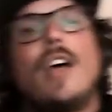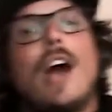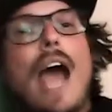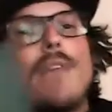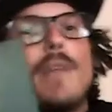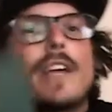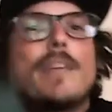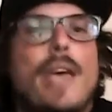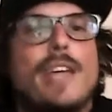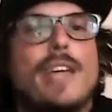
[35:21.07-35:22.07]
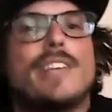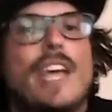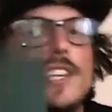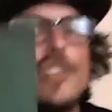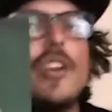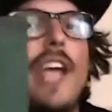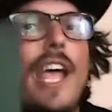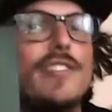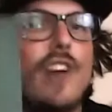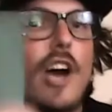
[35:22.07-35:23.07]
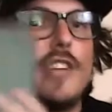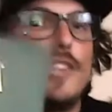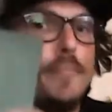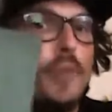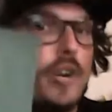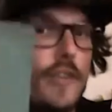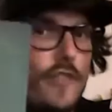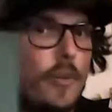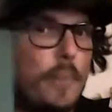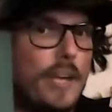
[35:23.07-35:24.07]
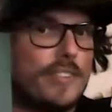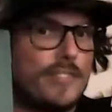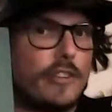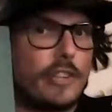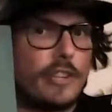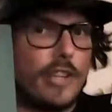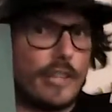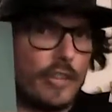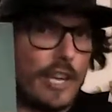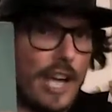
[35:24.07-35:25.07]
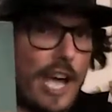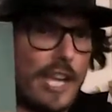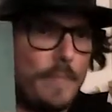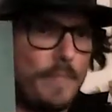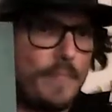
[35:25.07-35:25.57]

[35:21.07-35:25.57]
I recommend getting your hands on this book if you're a big Zelda collector like I am.